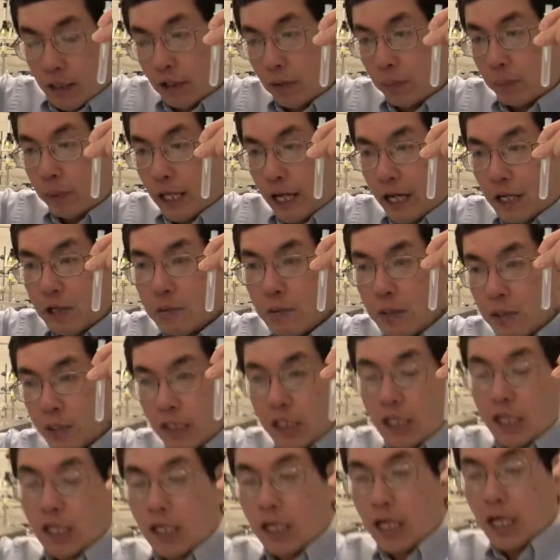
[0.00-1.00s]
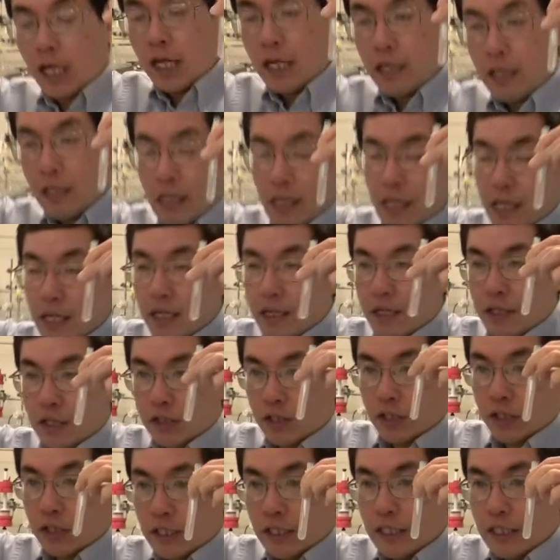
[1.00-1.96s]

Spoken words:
The plasmid DNA is